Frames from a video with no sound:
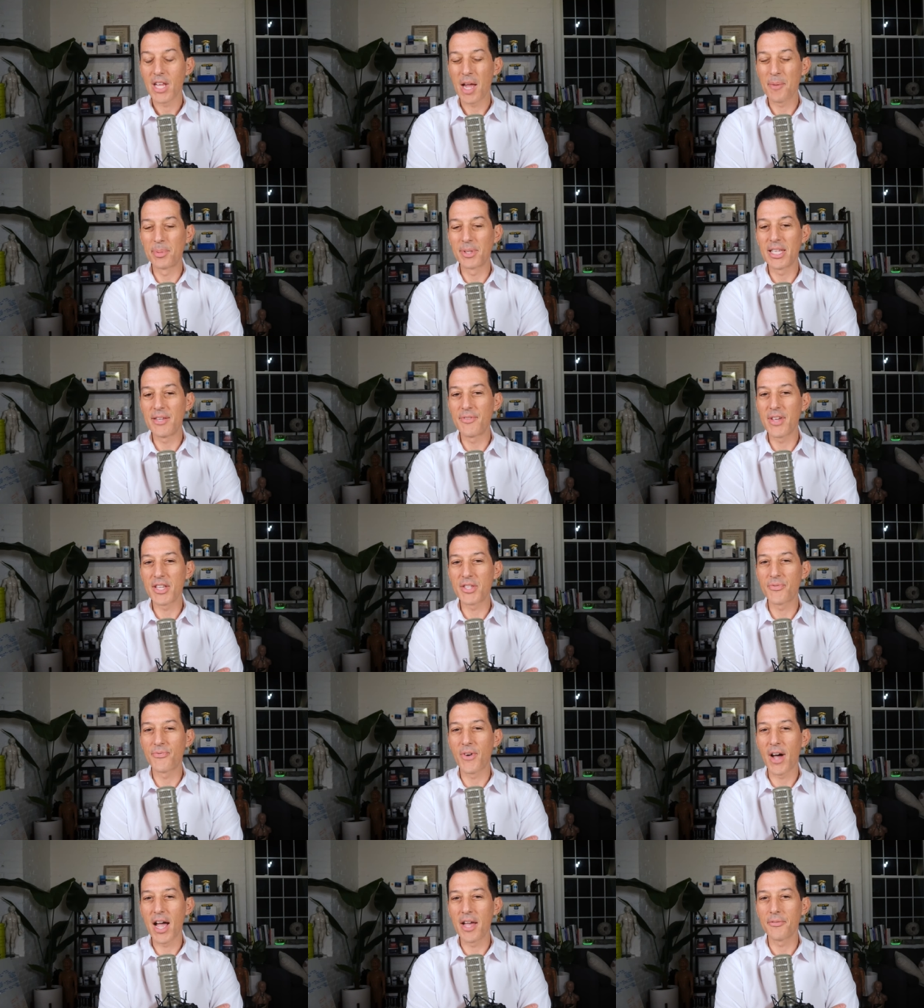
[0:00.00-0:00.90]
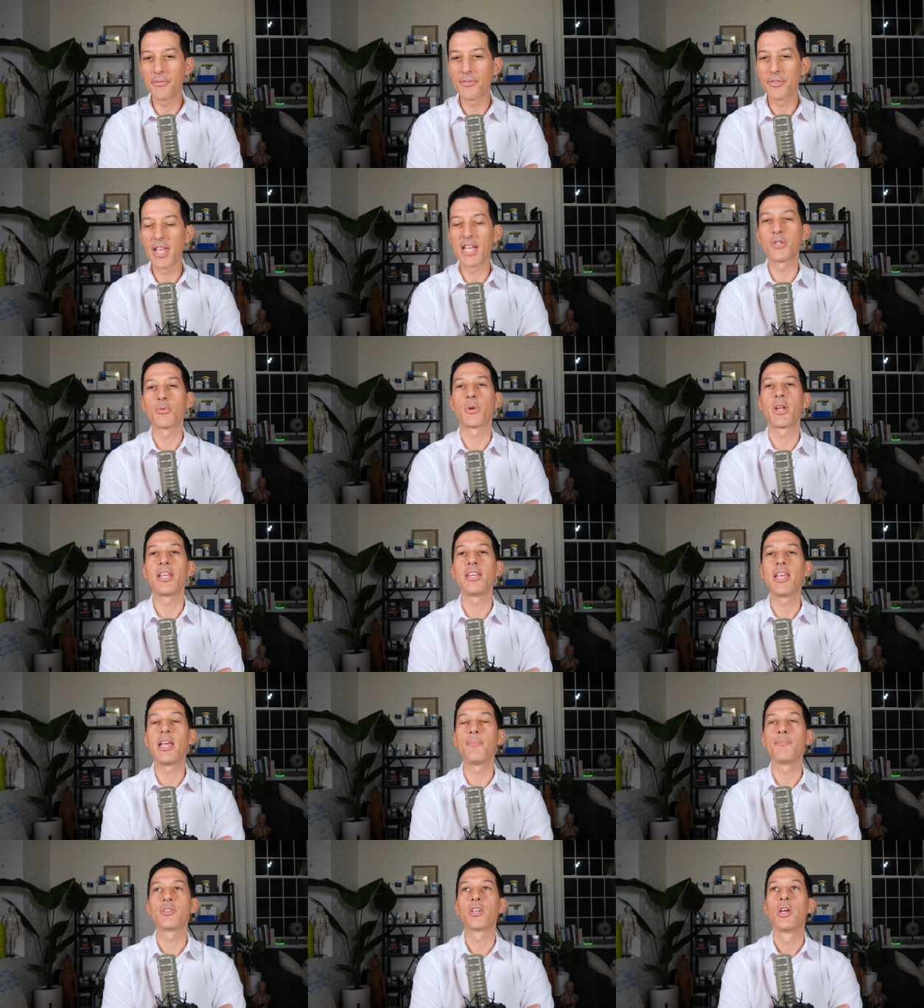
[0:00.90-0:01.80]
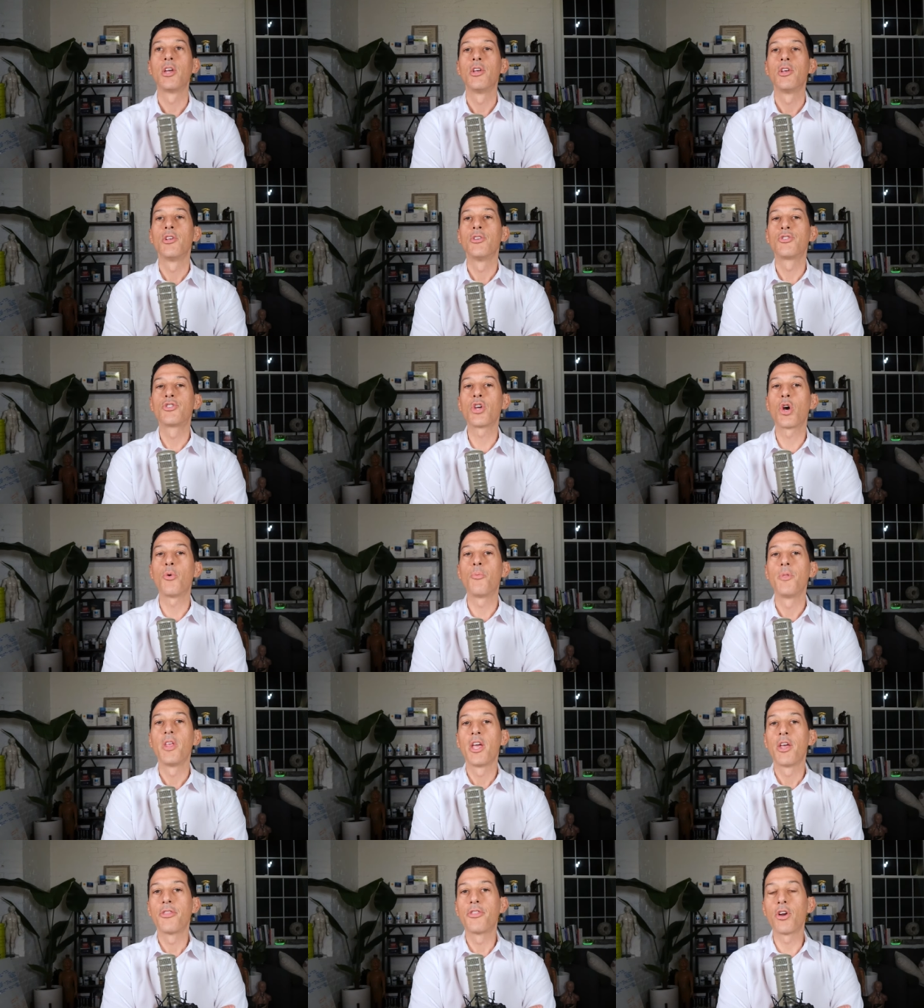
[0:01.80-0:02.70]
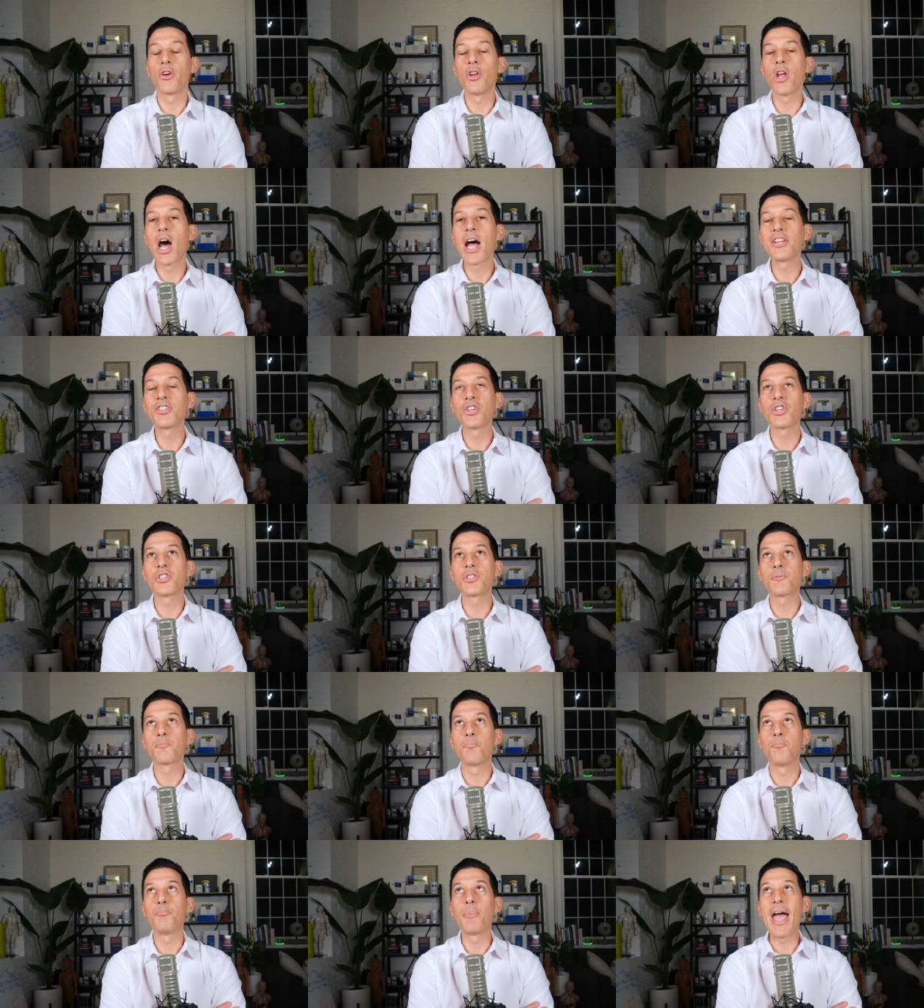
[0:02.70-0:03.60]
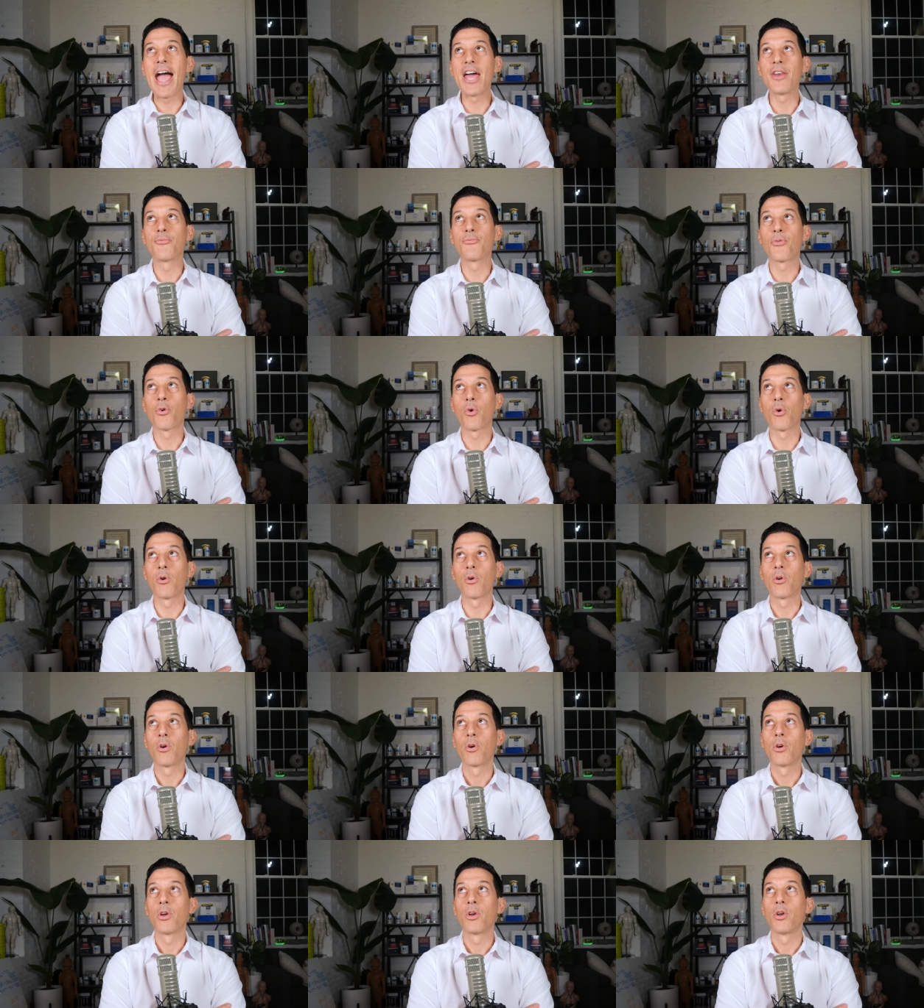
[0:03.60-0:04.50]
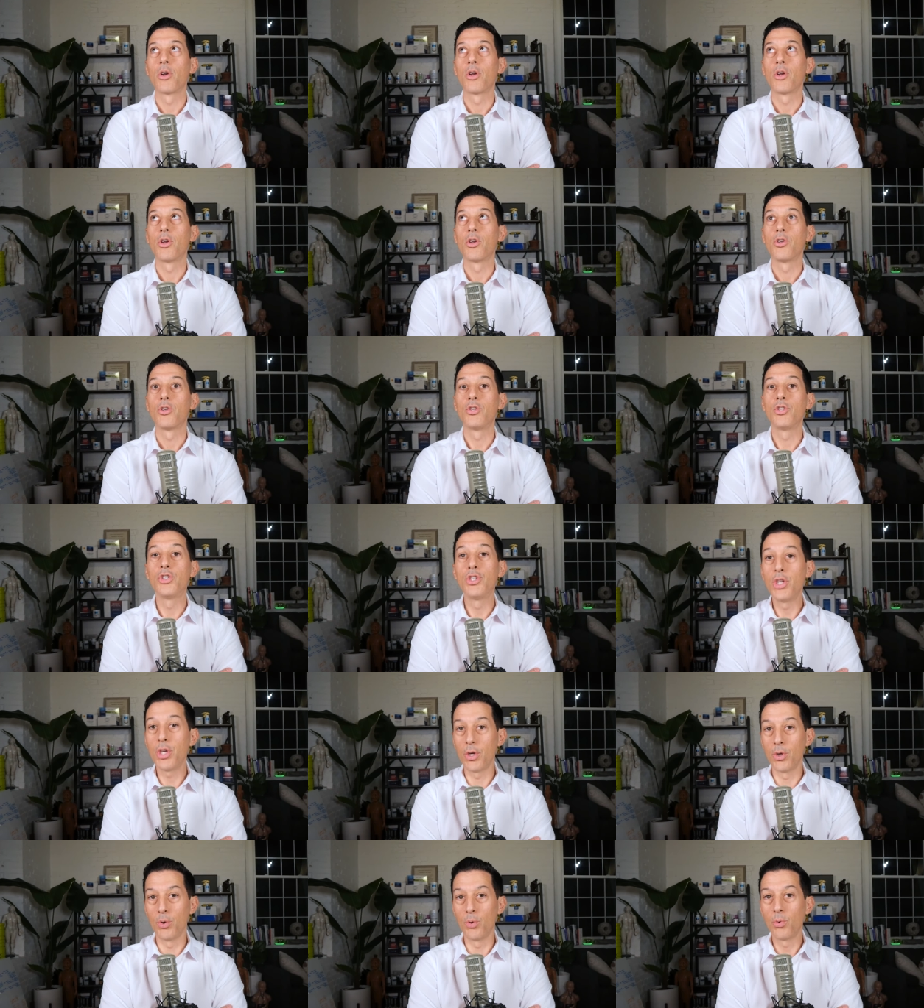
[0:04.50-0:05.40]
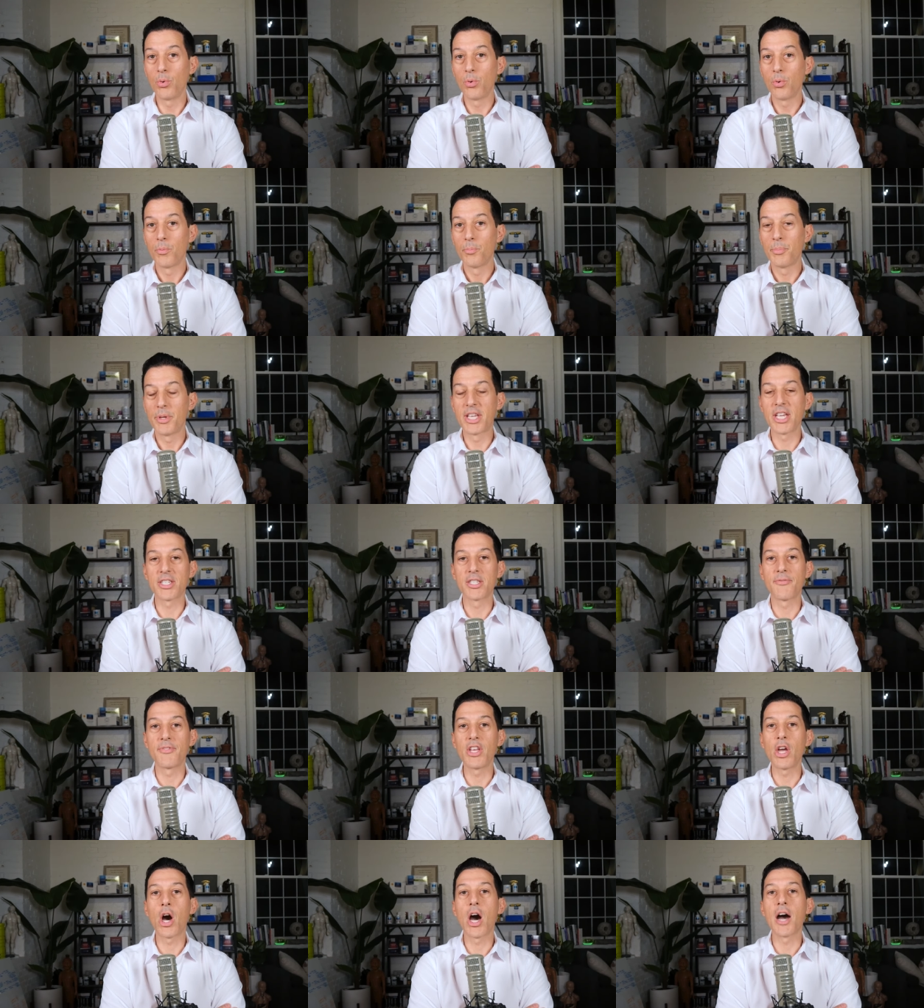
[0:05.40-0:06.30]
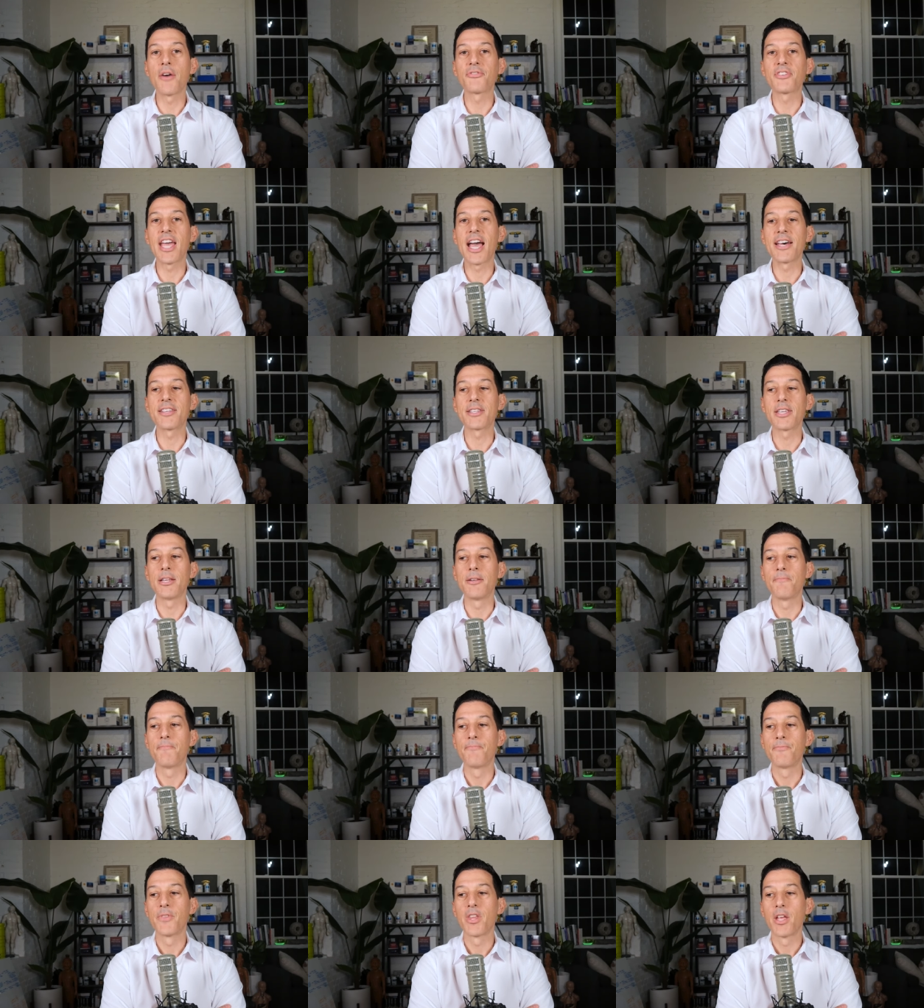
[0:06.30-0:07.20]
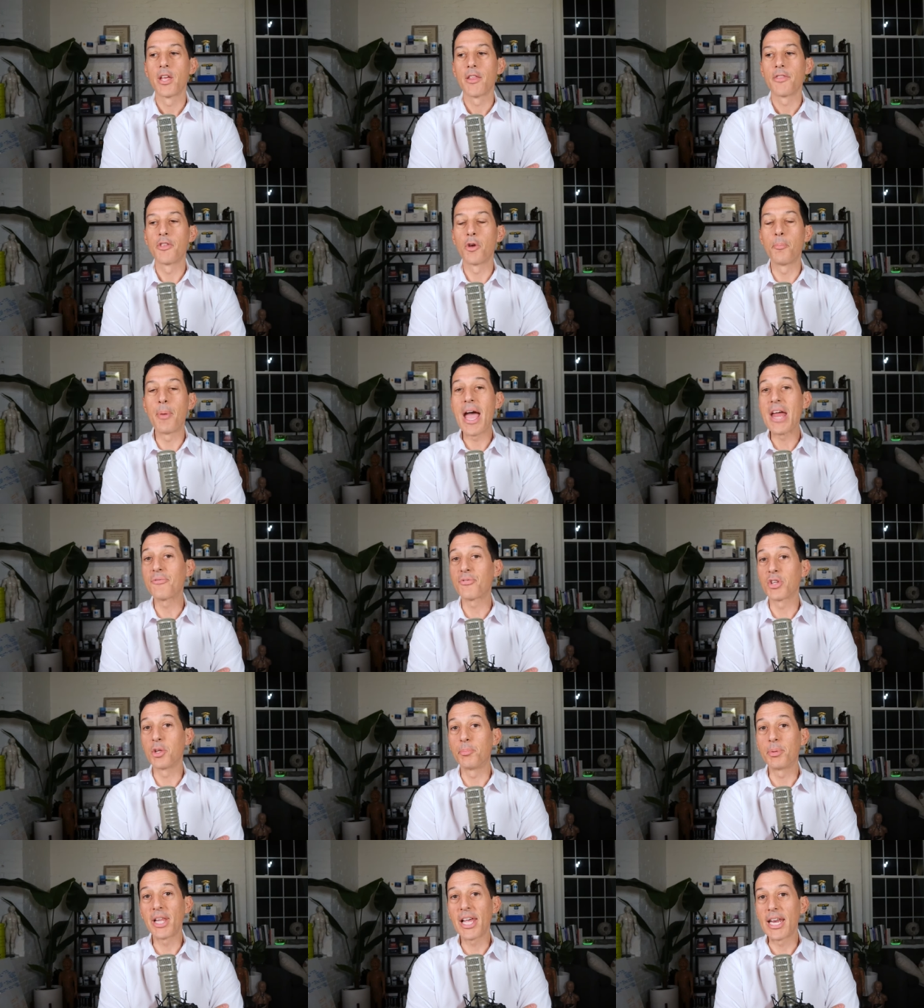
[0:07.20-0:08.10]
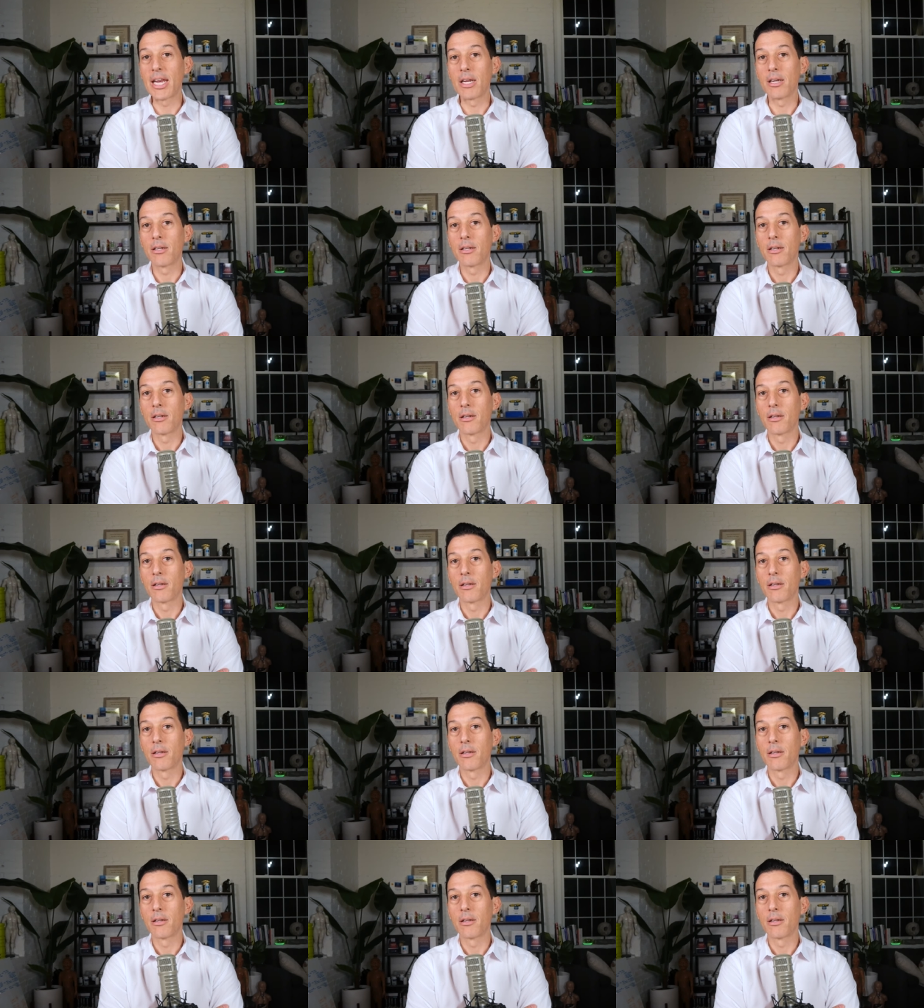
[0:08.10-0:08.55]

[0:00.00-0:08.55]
I believe that's 5. That's what I named. So they're not just bad for you because of the off-gassing. They're bad for the planet.